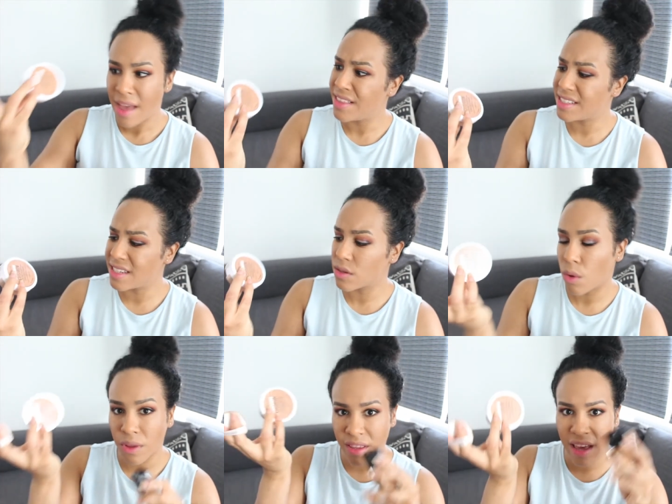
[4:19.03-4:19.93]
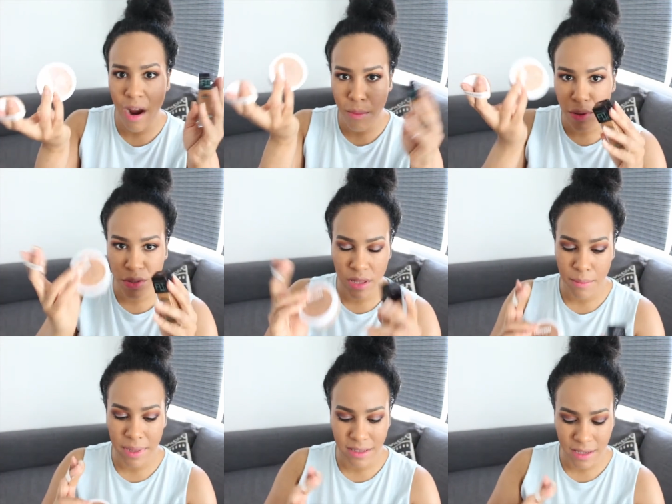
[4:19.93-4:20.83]
This is called caramel, so
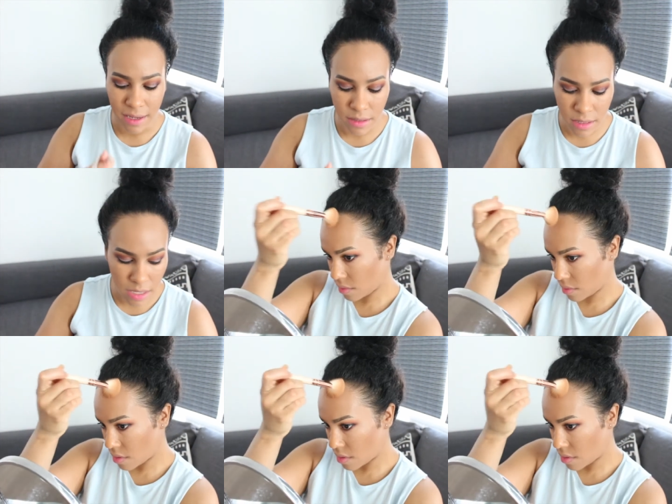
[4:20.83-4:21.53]
that makes sense.